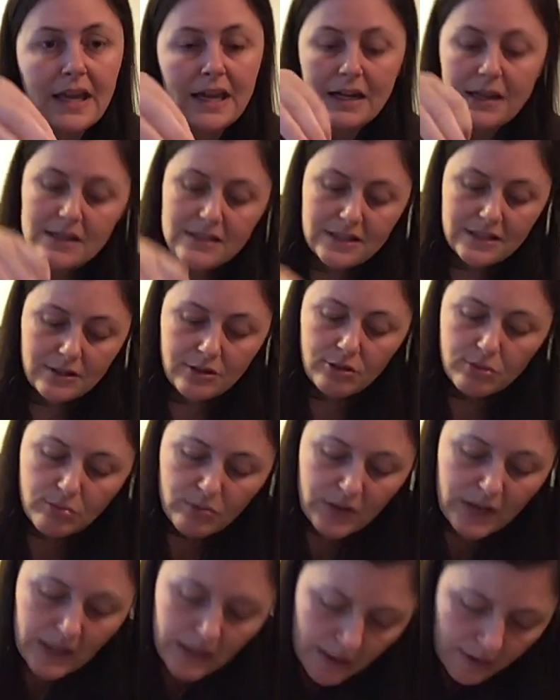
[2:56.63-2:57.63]
And I did
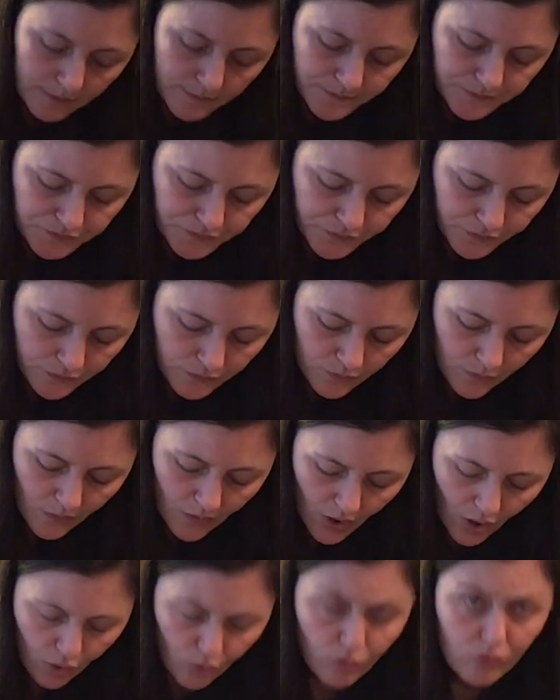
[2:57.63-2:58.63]
3
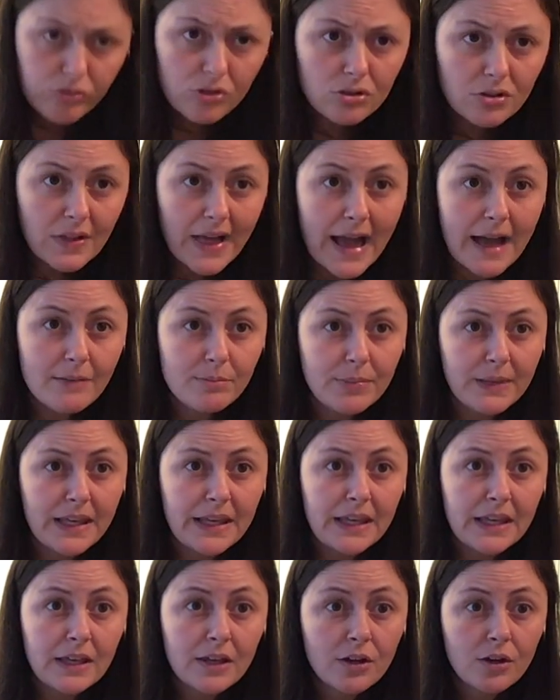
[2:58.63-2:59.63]

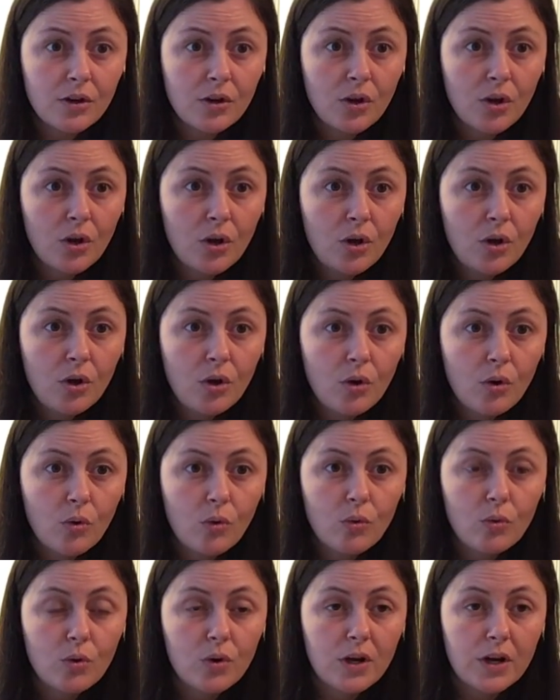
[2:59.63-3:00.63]
overlapping
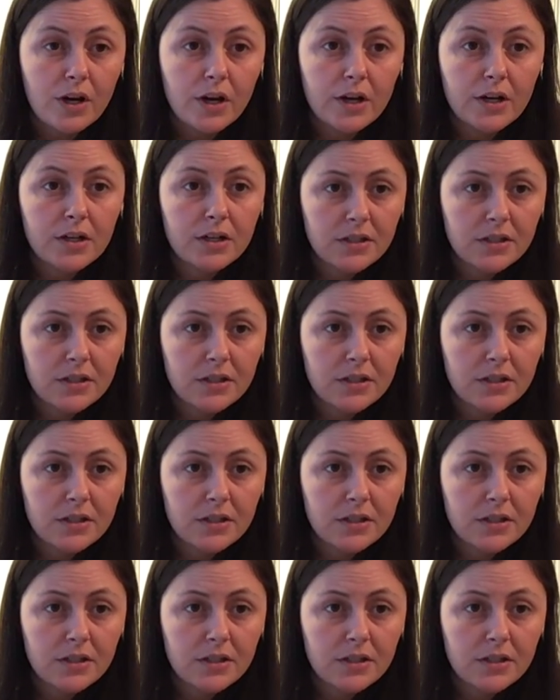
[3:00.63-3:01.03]
or